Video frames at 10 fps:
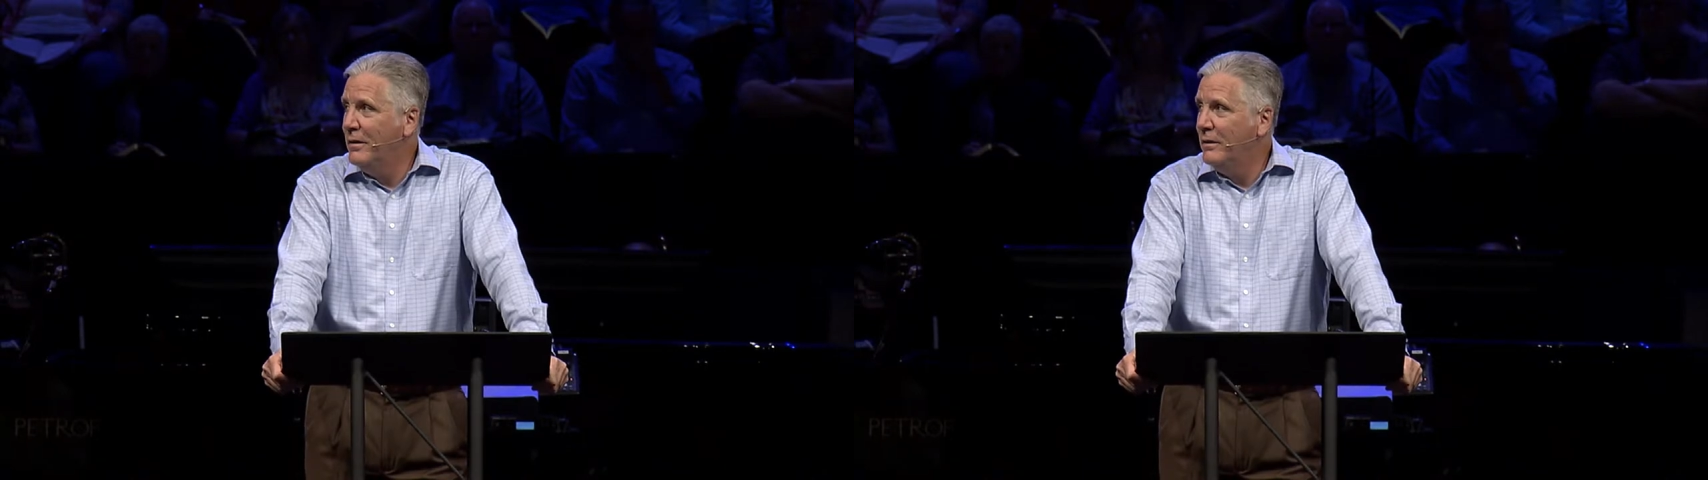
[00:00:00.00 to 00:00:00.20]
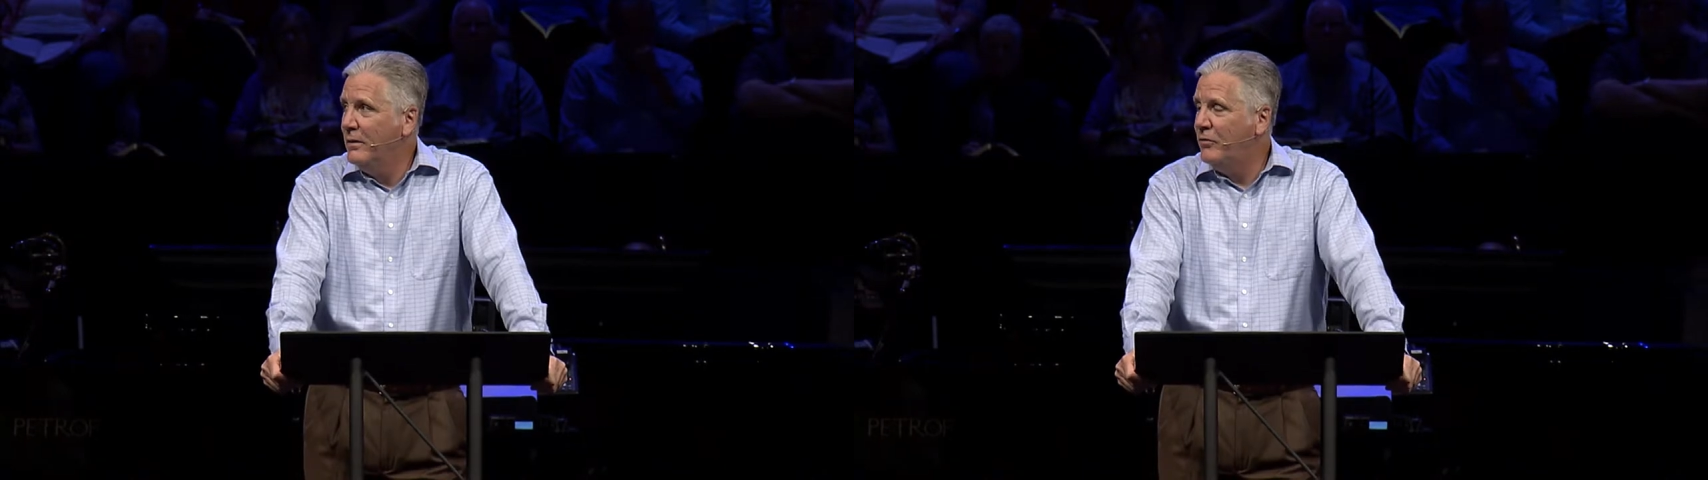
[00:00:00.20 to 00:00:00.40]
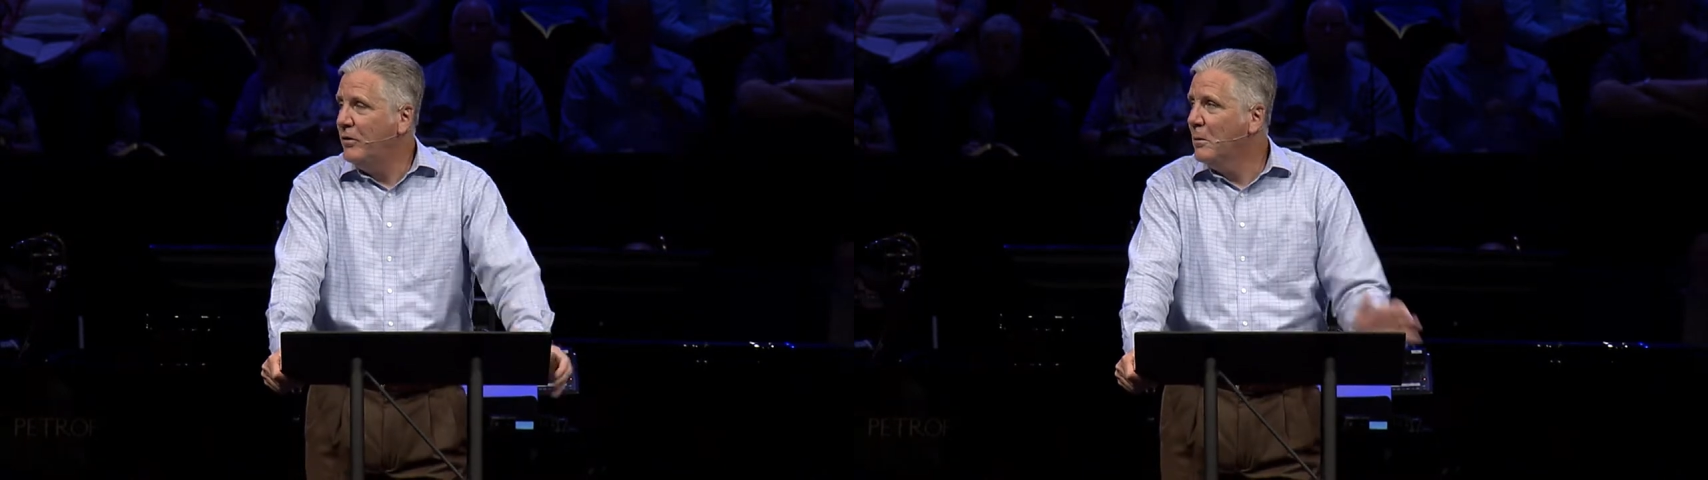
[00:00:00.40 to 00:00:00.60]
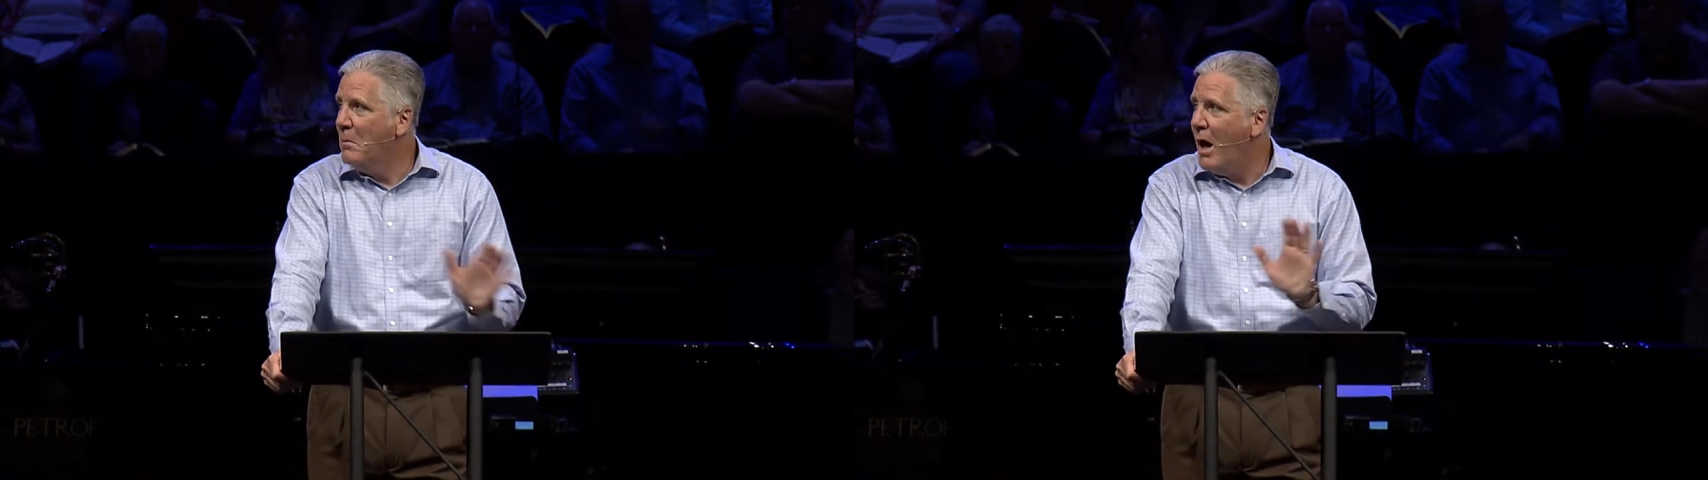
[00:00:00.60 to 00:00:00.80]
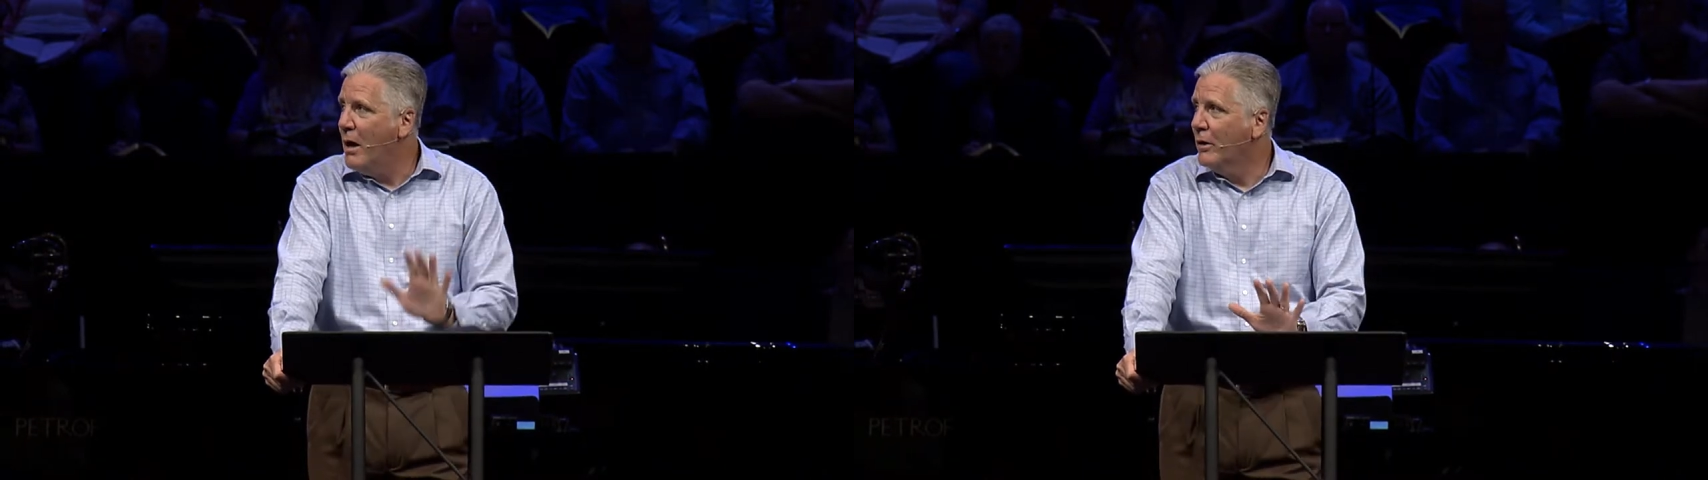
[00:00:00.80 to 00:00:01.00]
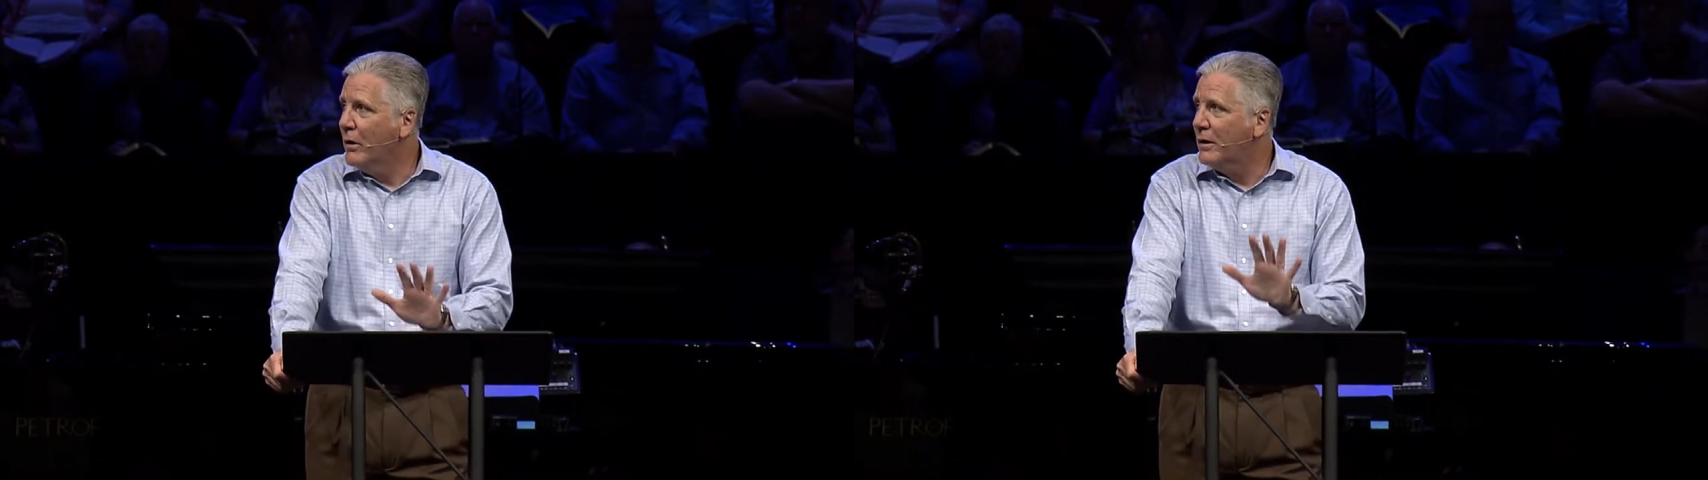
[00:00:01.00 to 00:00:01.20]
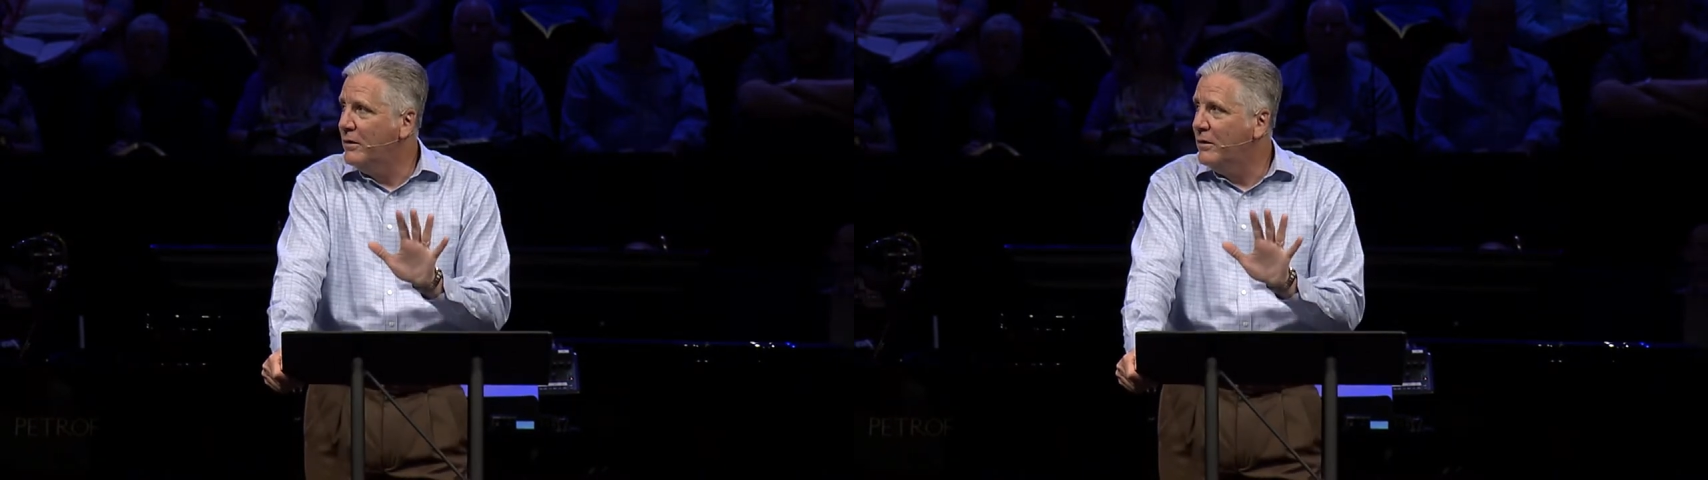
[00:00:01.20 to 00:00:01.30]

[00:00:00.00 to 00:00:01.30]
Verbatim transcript: You see, the monarch in